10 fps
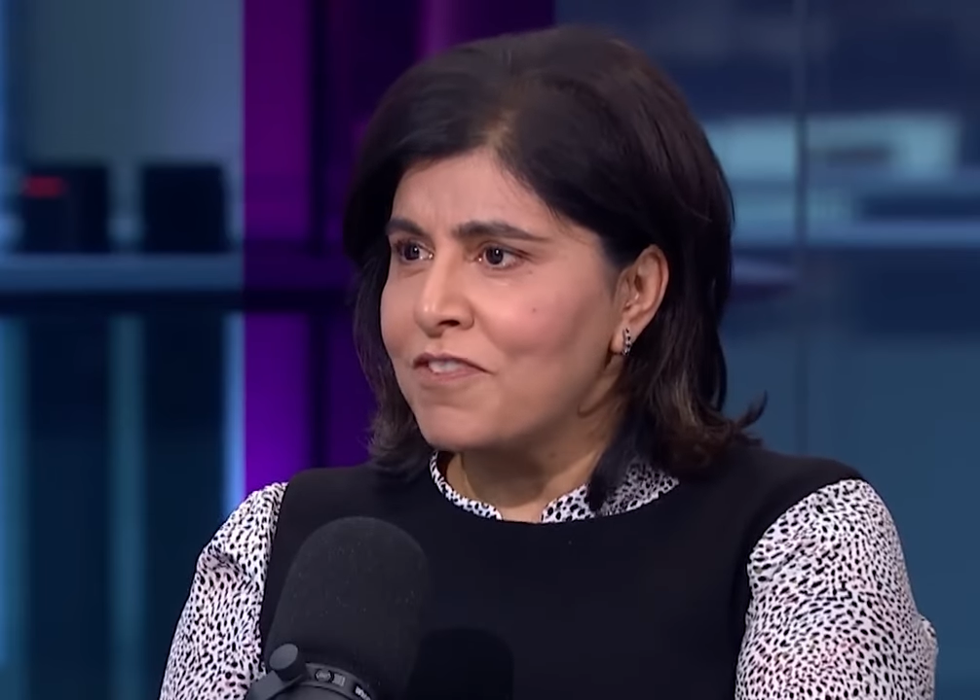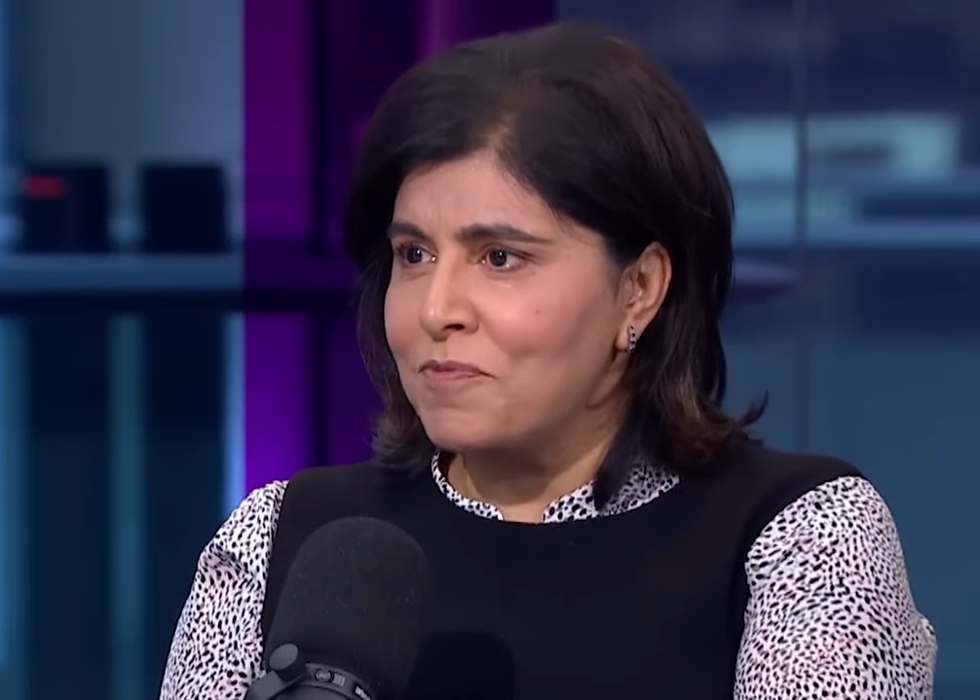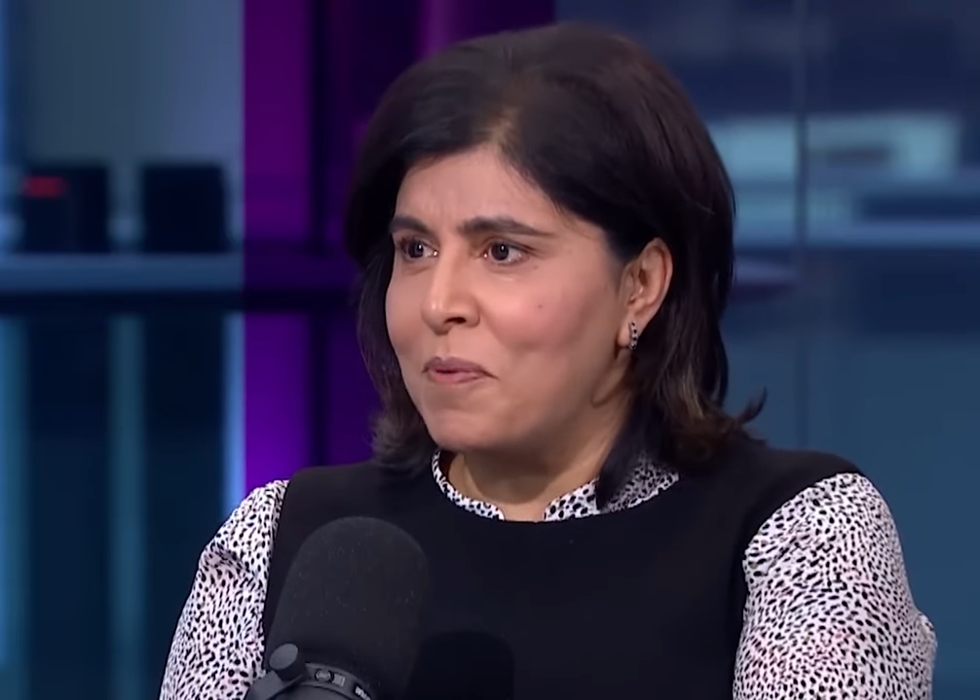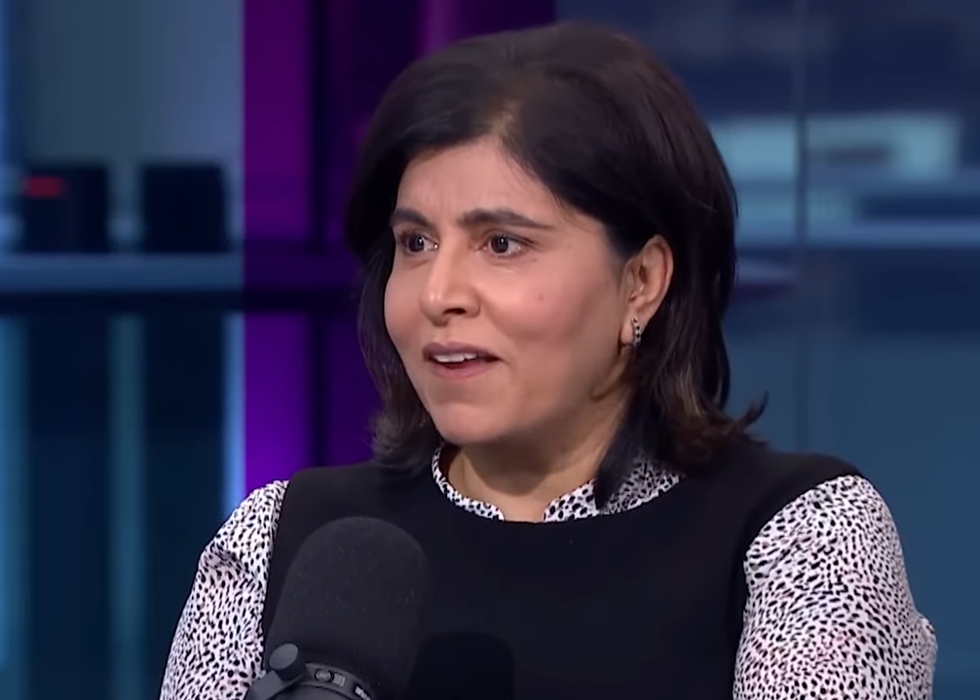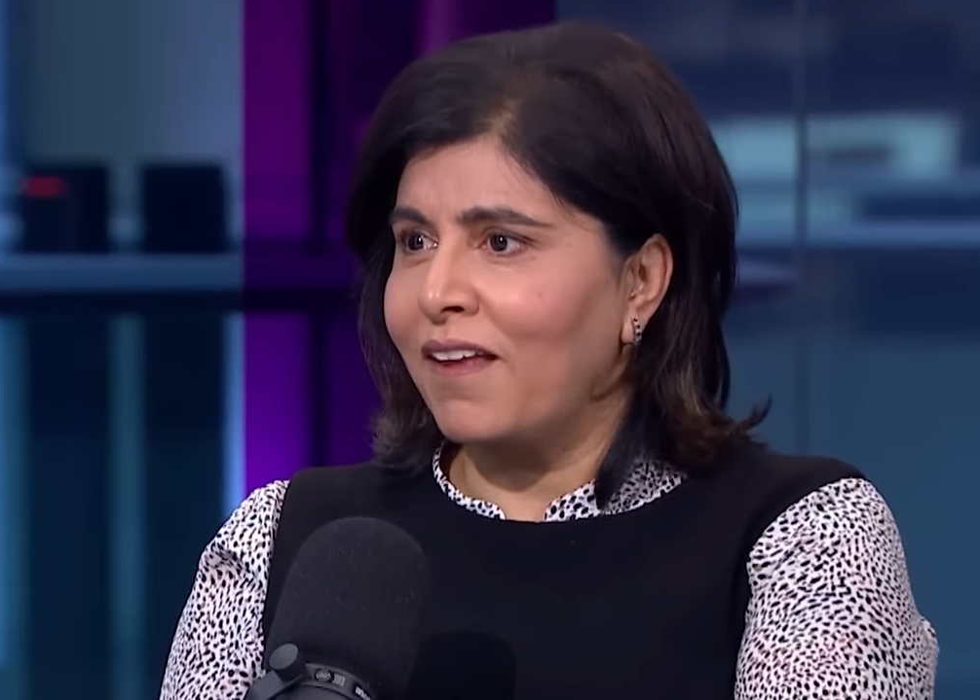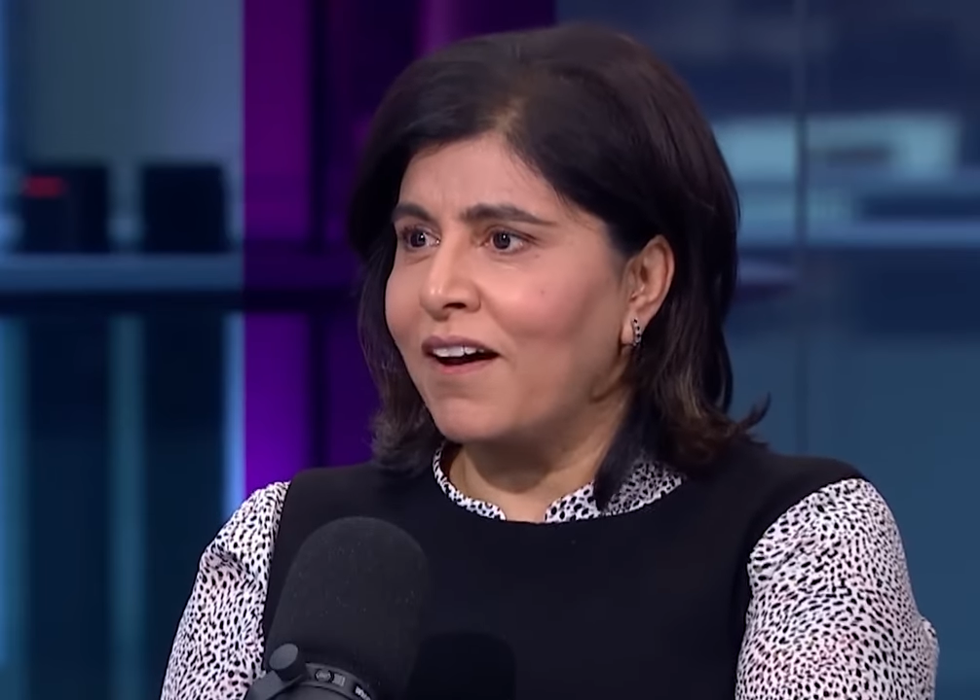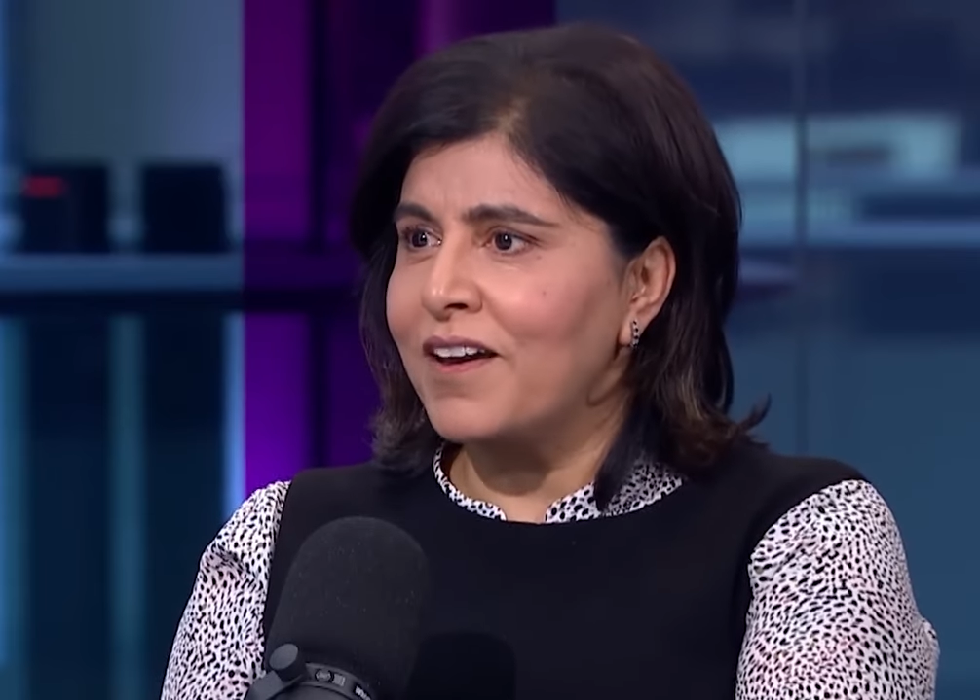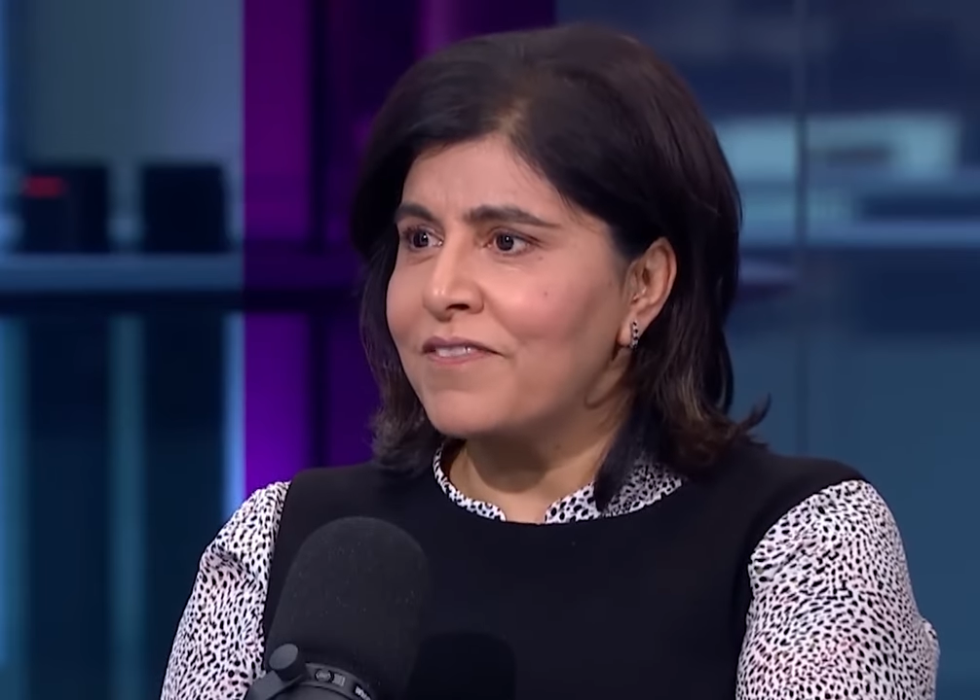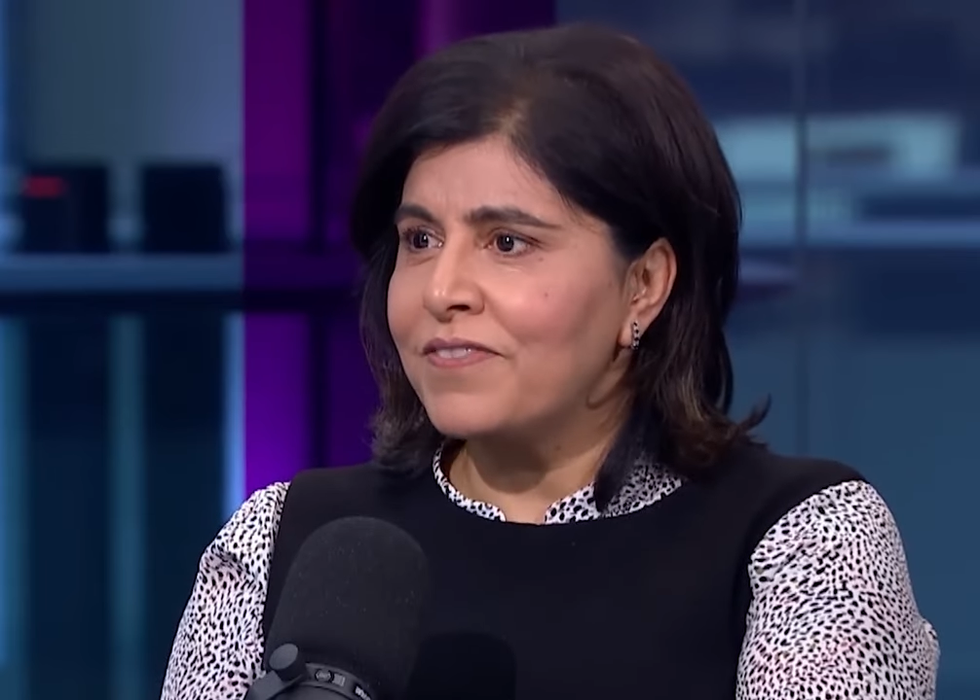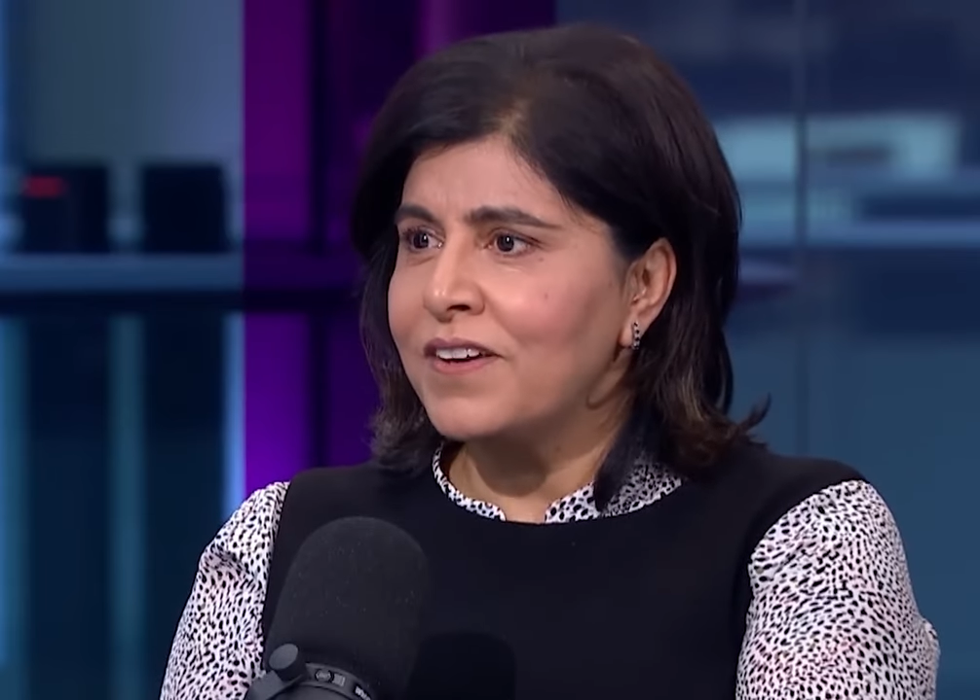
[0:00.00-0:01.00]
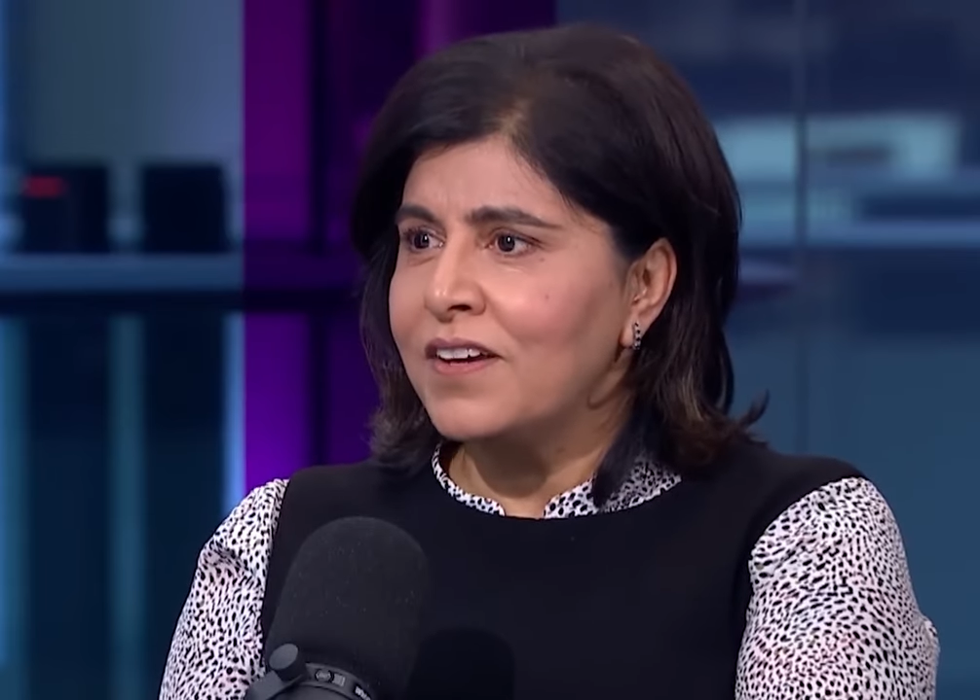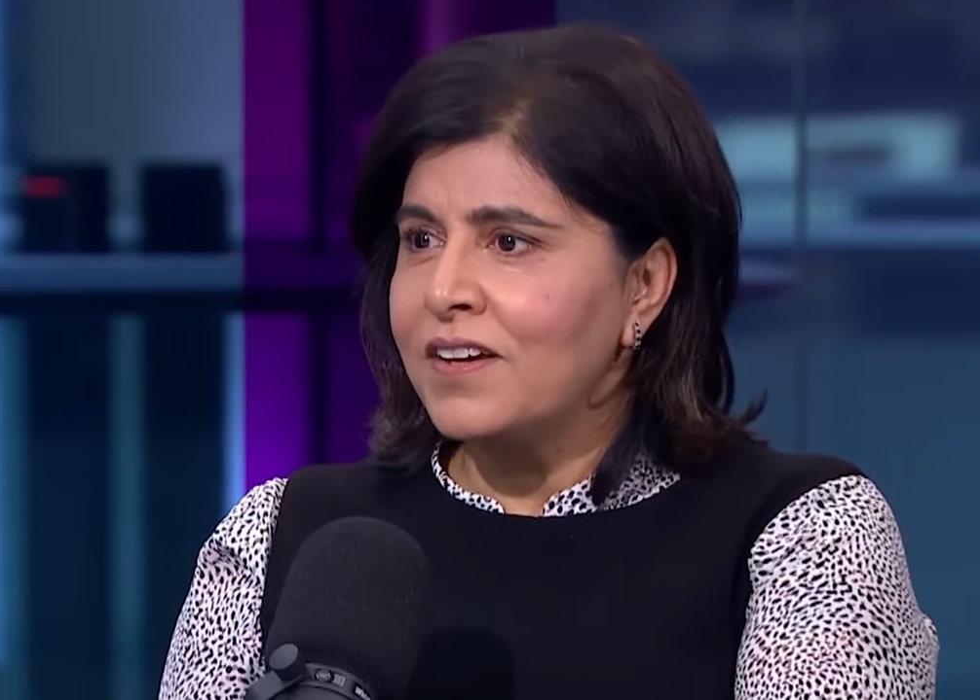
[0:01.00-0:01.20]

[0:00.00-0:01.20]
of my life,